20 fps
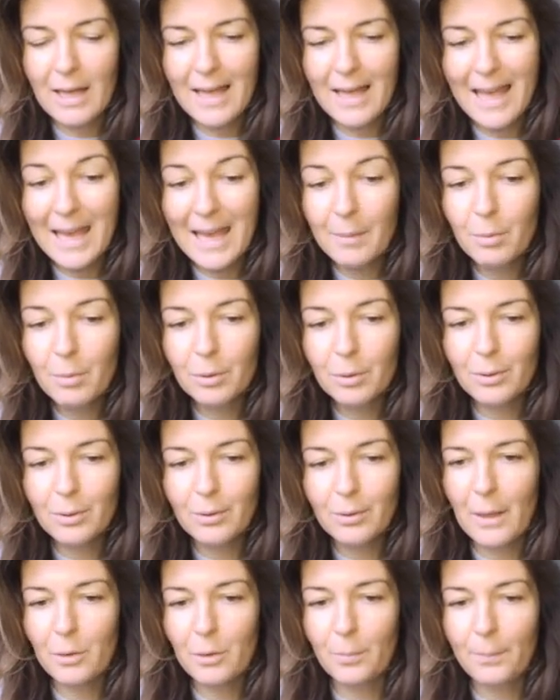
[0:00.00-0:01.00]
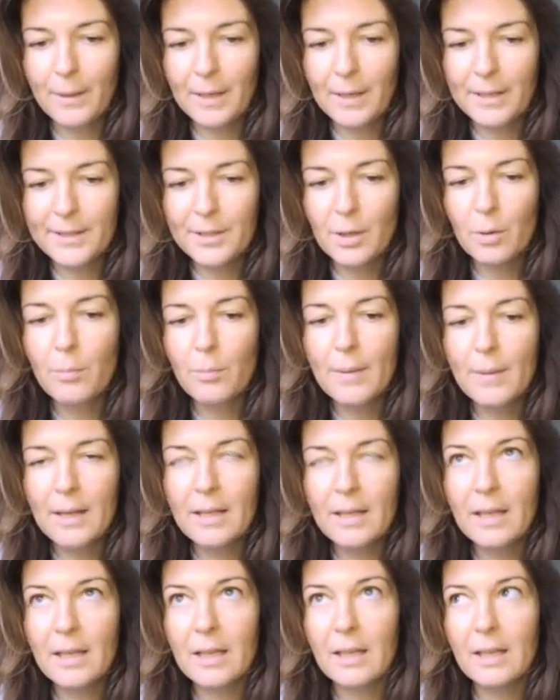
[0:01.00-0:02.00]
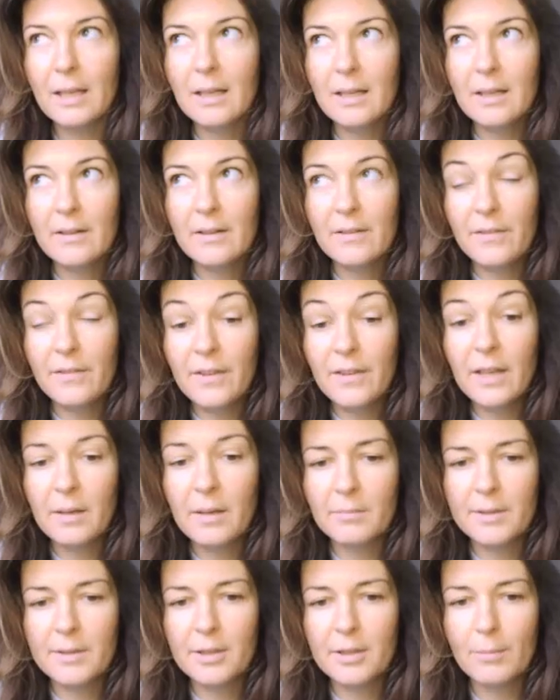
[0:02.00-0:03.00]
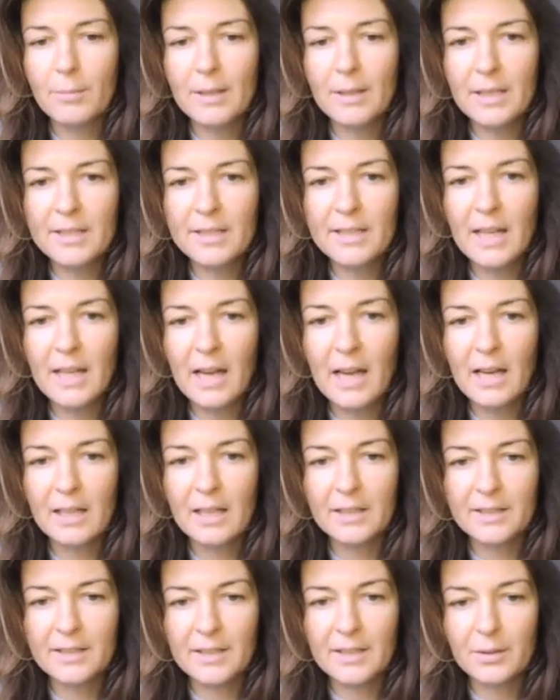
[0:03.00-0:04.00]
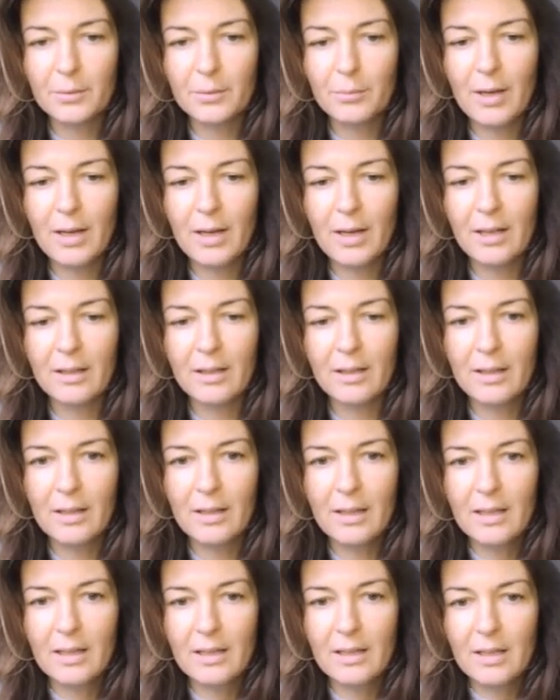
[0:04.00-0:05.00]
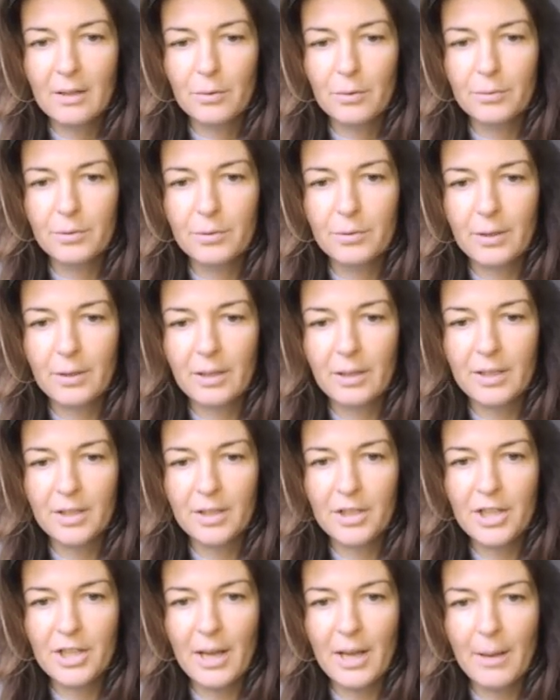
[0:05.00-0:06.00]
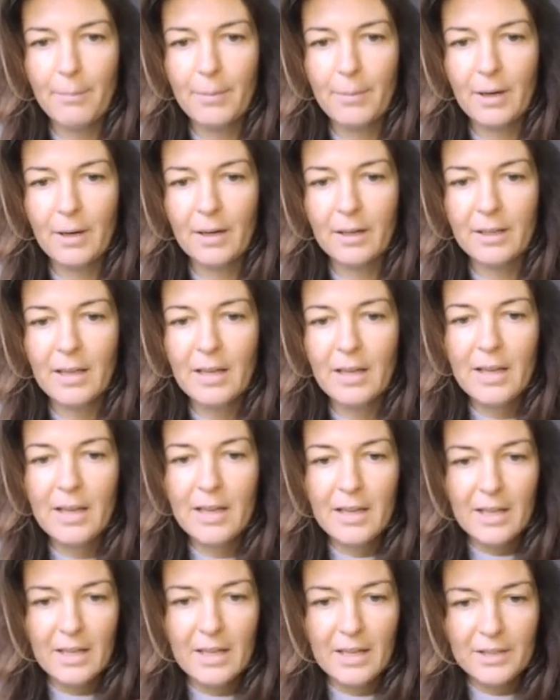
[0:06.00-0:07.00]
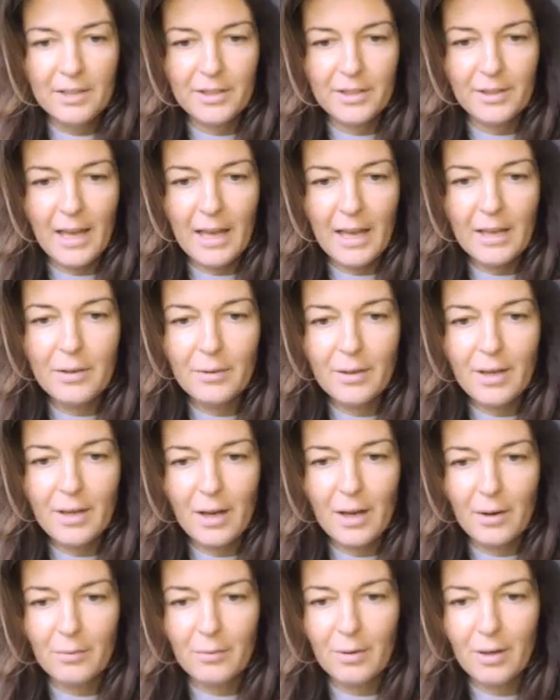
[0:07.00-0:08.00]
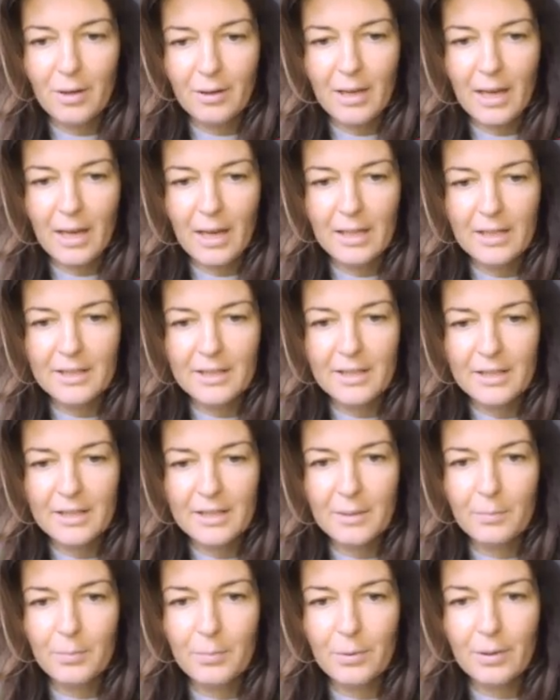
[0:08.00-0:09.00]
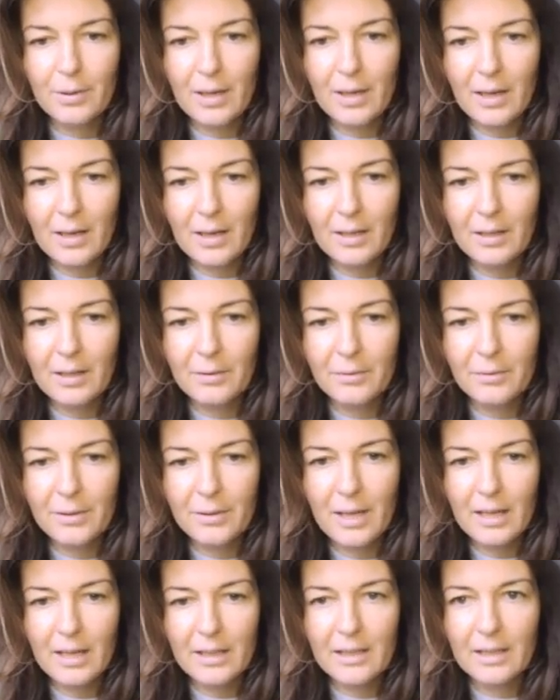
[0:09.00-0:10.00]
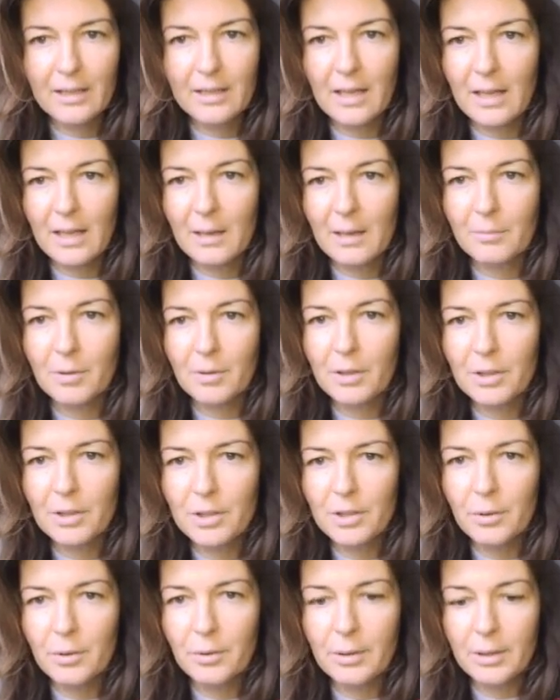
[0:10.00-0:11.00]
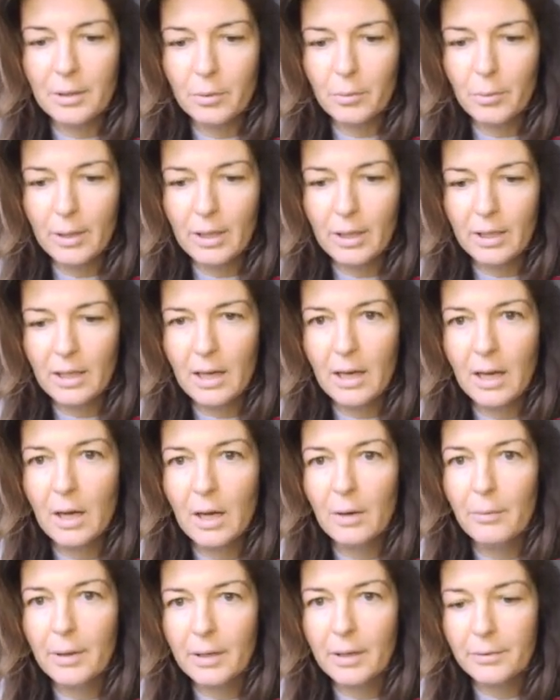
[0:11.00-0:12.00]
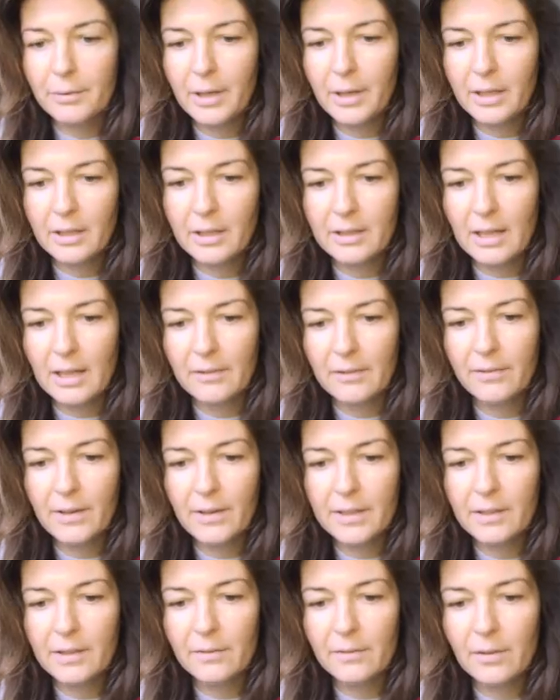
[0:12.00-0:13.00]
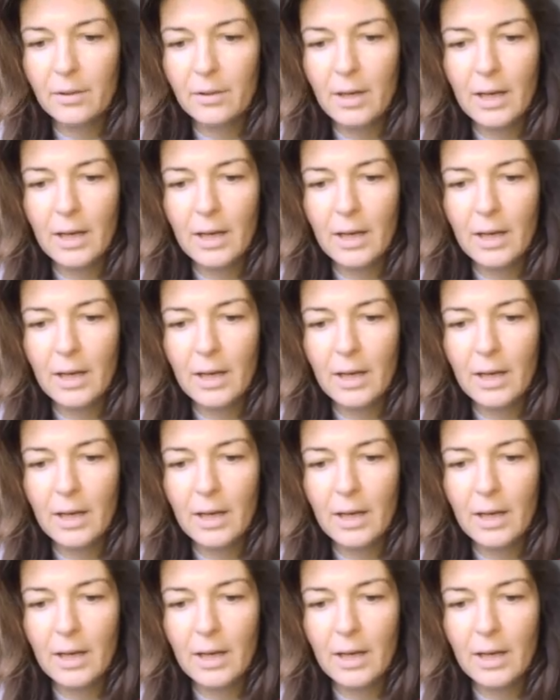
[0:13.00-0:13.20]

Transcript: able to pick so many themes, so many styles as well. Australian Shepherd. So there you go. Okay, this is the book I created, and I'm gonna show you now quickly how I created that. First of all,